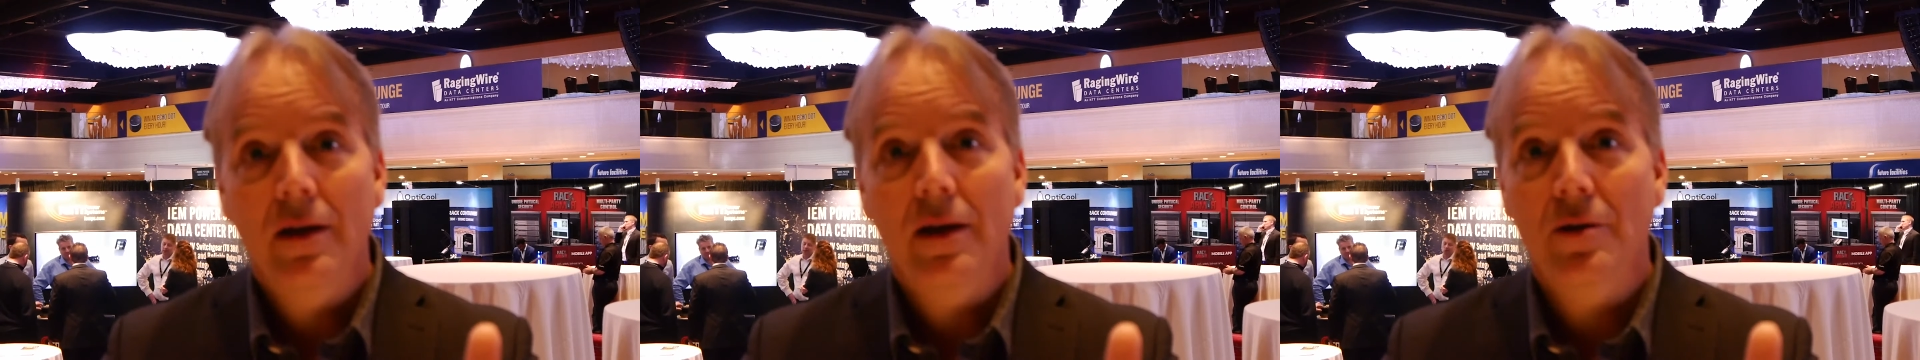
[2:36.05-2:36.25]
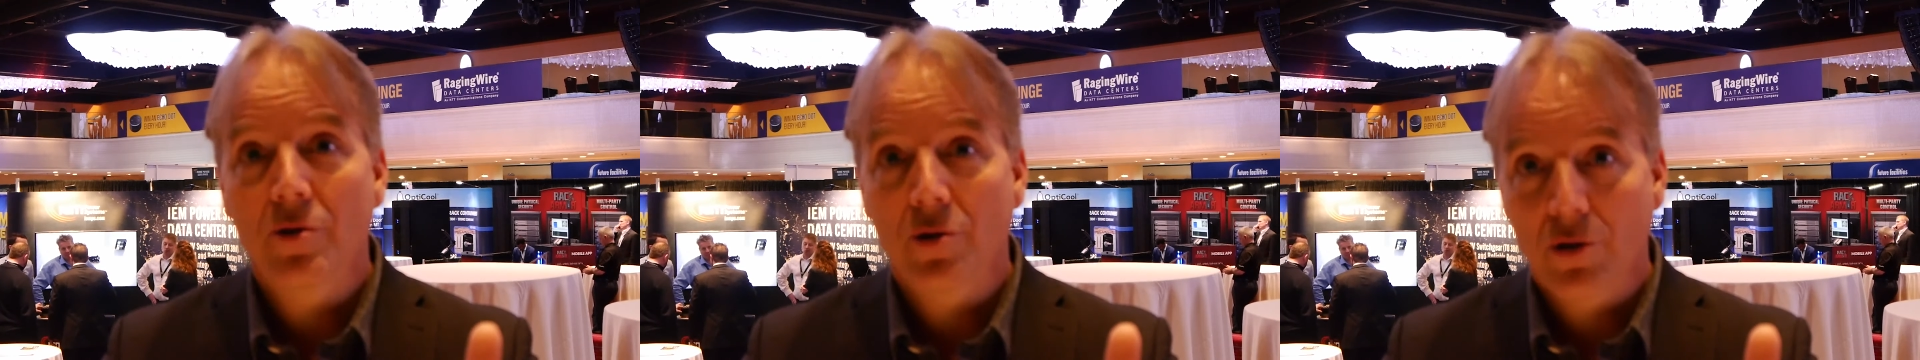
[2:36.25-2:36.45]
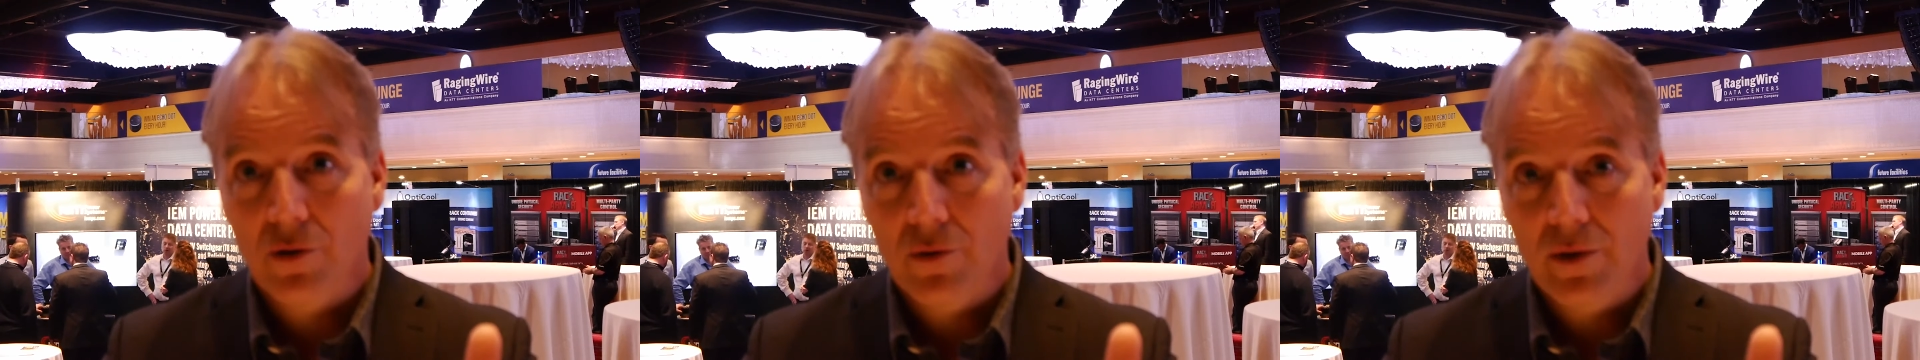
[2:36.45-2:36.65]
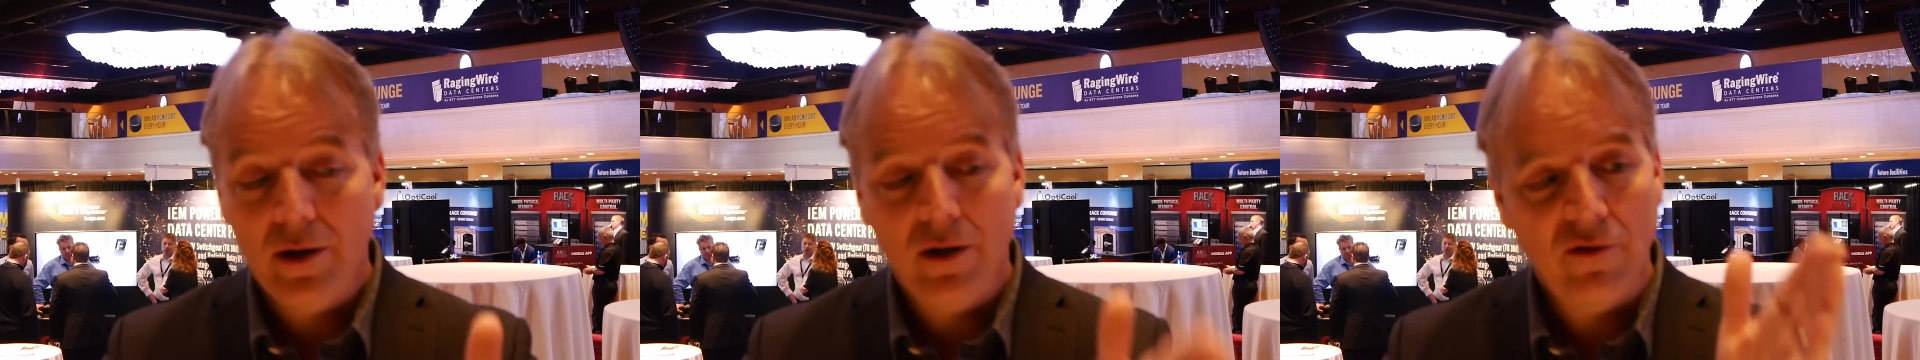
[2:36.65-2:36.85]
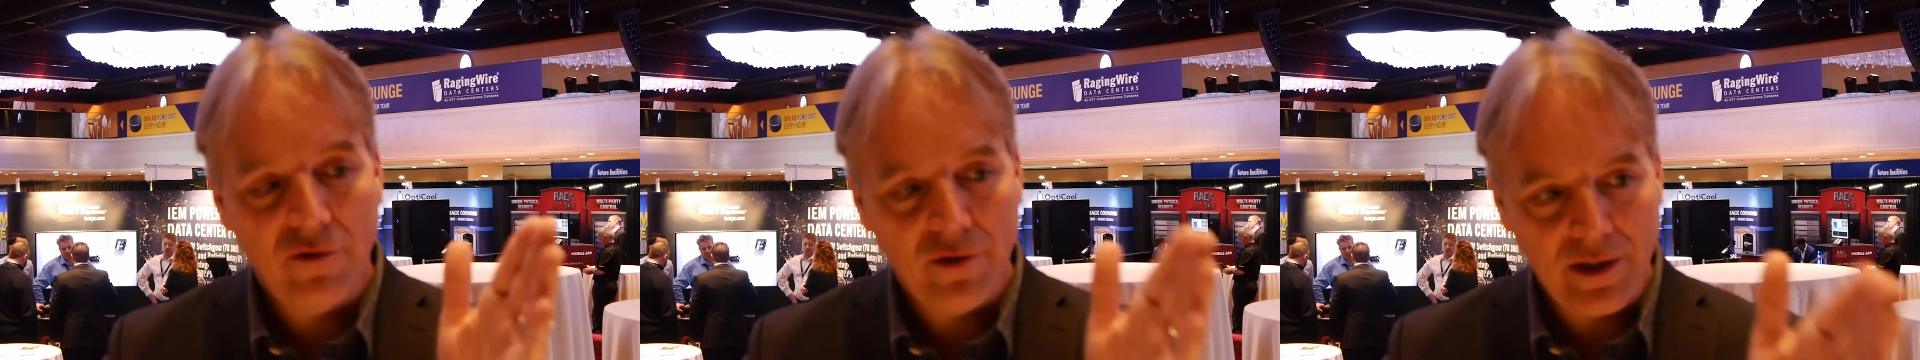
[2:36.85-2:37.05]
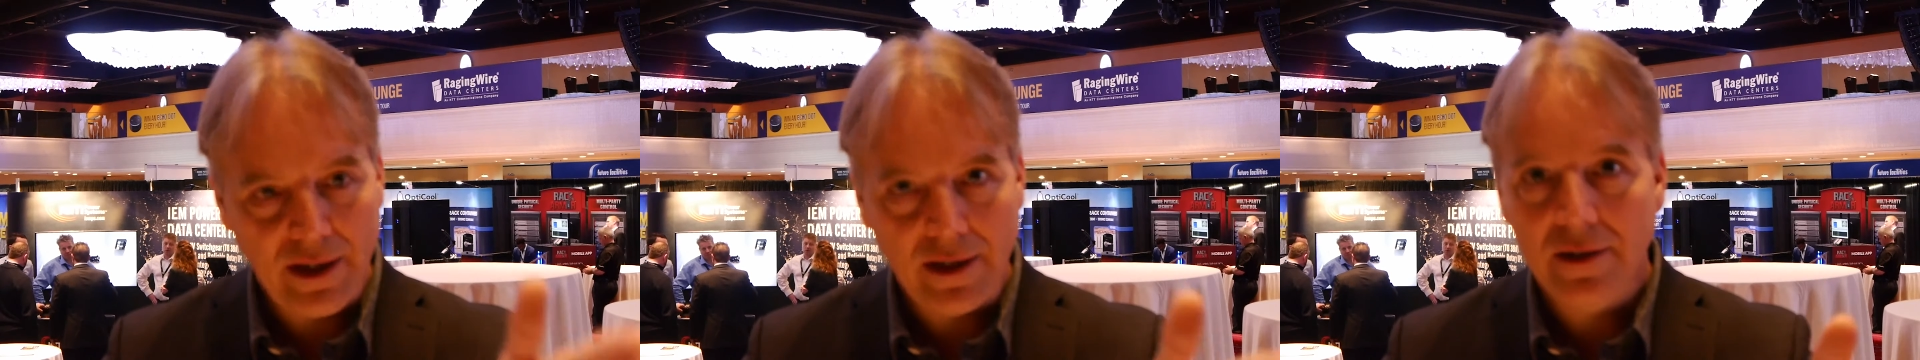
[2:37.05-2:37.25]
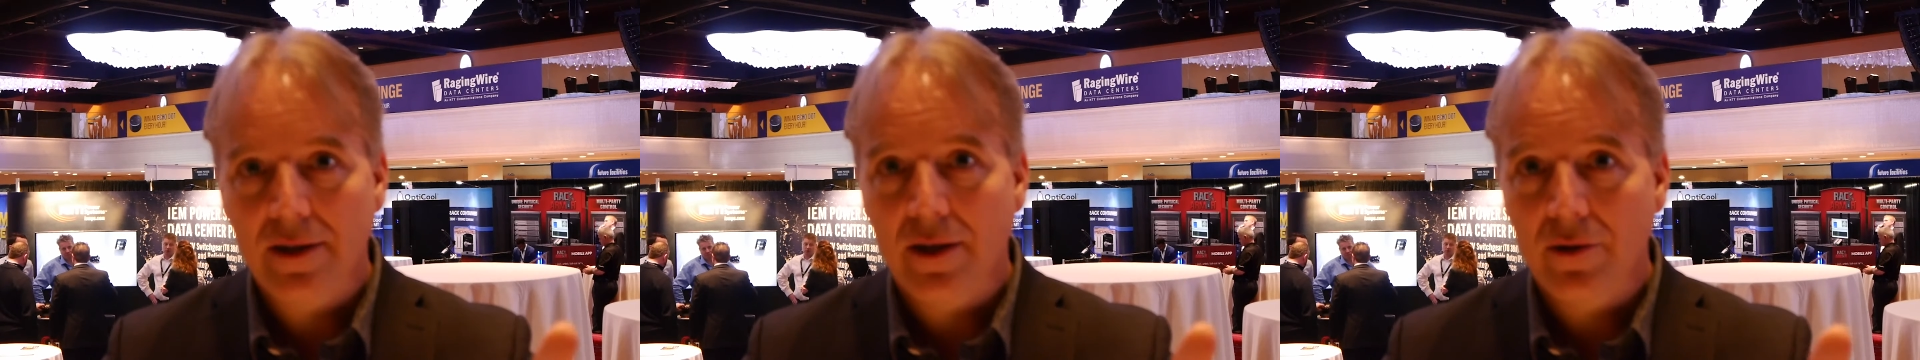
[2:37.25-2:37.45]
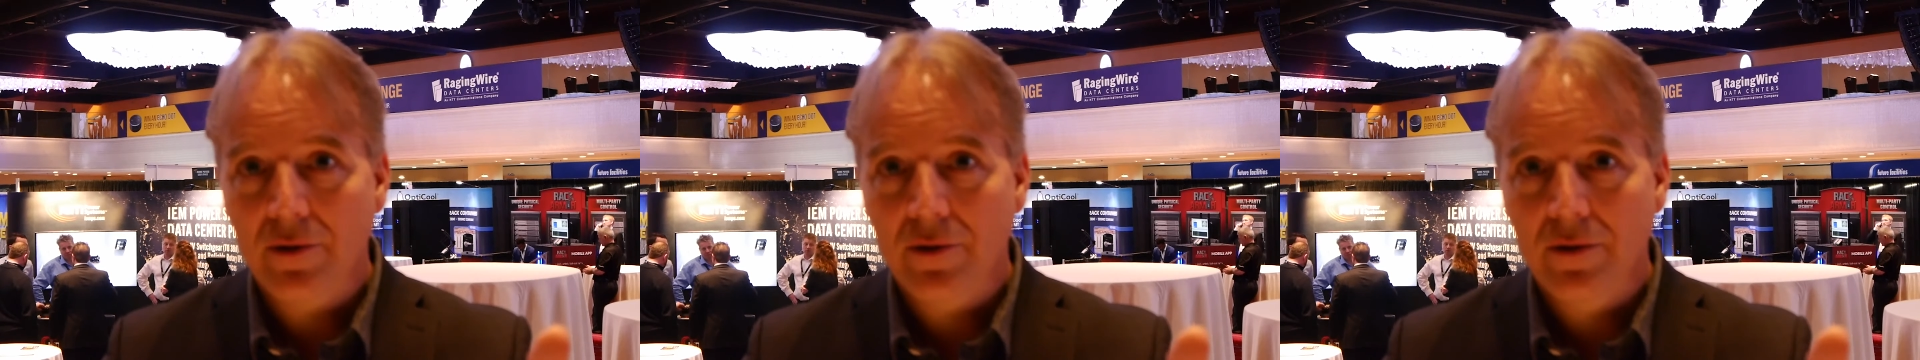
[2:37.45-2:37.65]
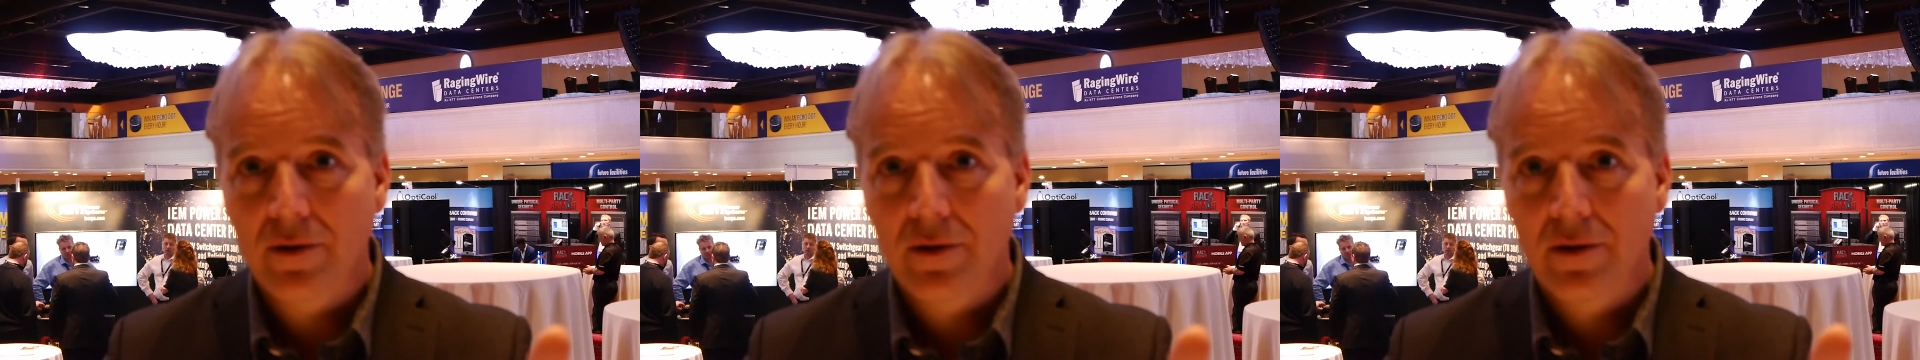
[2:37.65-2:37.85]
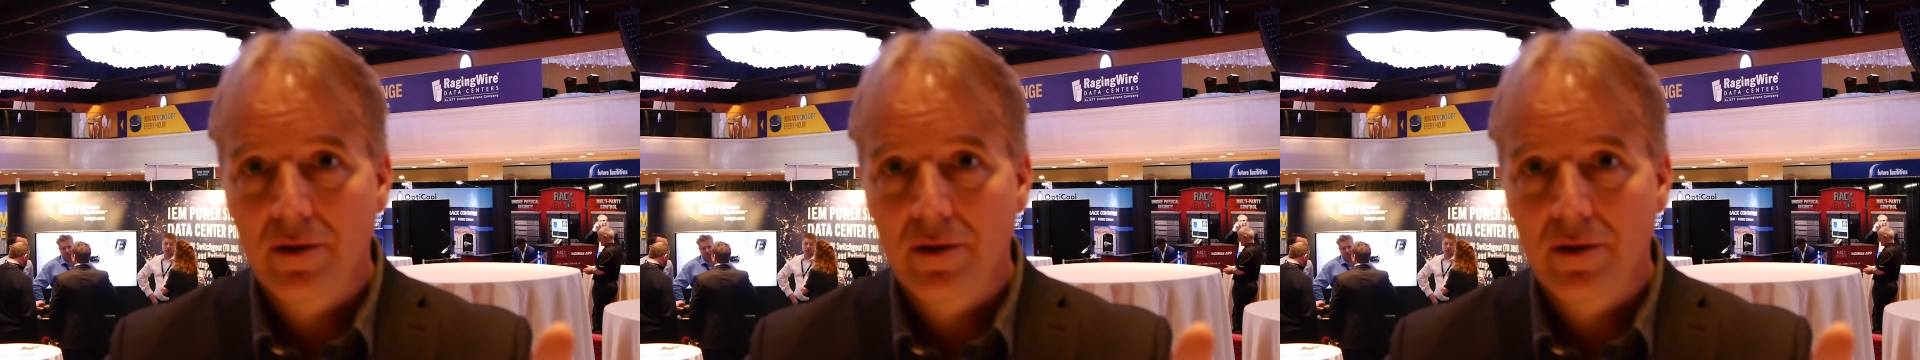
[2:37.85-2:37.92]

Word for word: in your career for data centers,